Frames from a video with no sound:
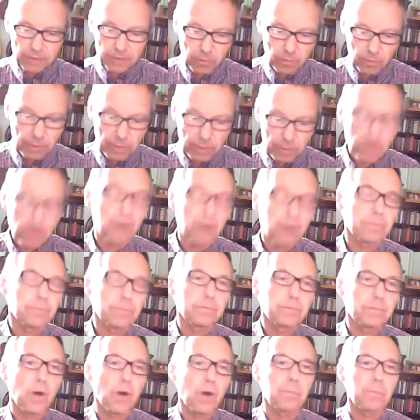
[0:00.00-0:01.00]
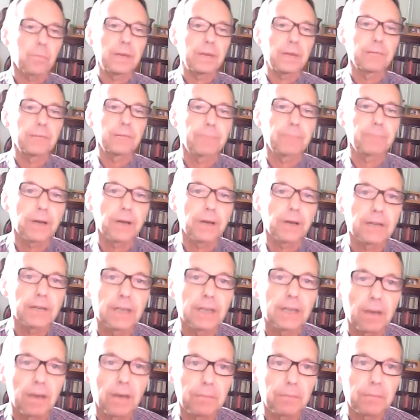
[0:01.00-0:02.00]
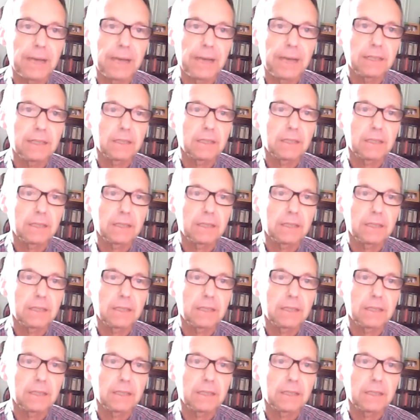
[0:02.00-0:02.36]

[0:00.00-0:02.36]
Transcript: We warrant not being burnt in our beds.